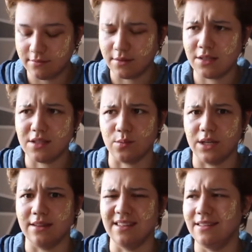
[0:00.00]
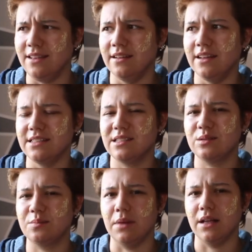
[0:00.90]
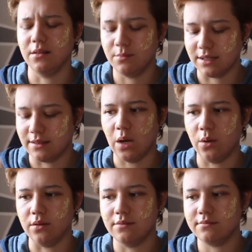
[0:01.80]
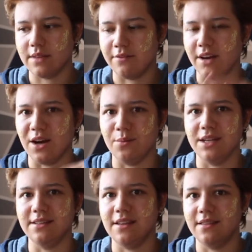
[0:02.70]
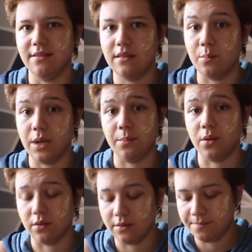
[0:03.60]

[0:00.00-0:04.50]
Not the sweat and teenage smell, but the whole environment and the people.